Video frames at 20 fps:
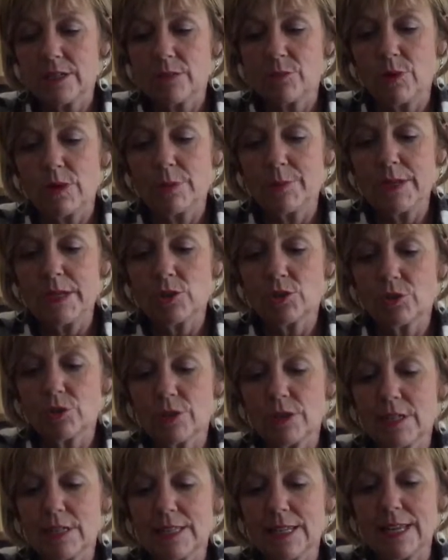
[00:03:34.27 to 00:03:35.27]
you want to make sure that
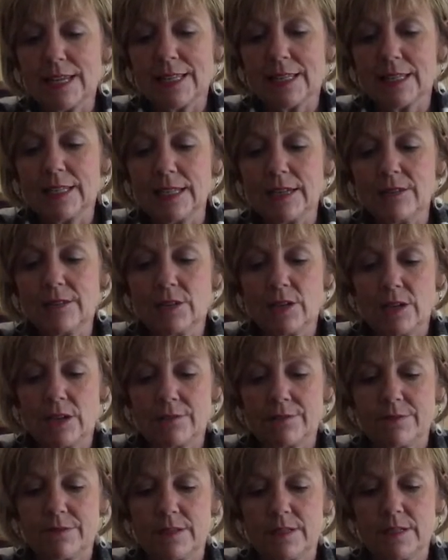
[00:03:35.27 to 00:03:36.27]
you take the leaves off.
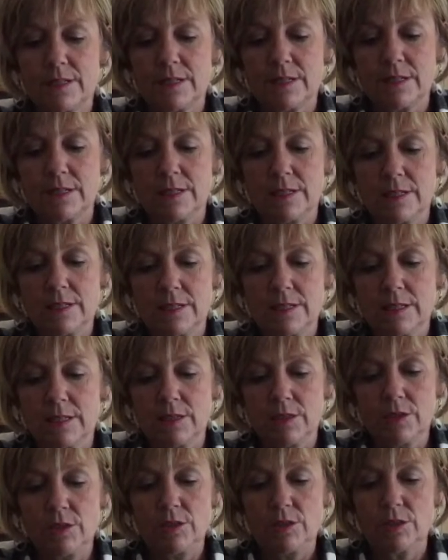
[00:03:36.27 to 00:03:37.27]

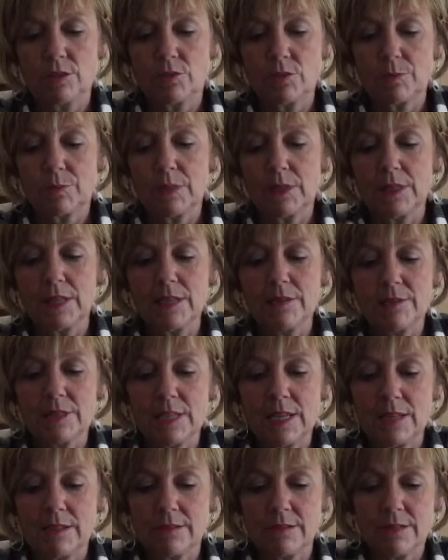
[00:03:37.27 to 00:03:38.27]
You just strip the leaves
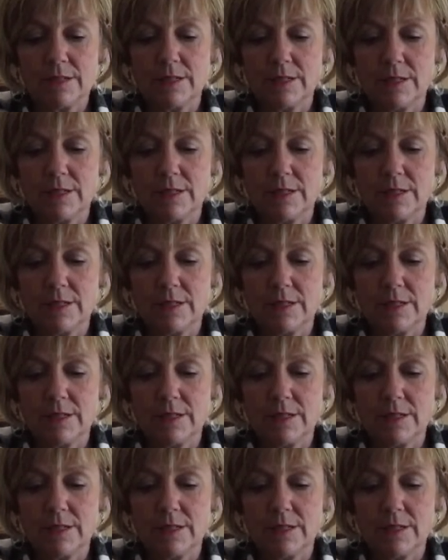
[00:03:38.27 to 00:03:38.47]
down.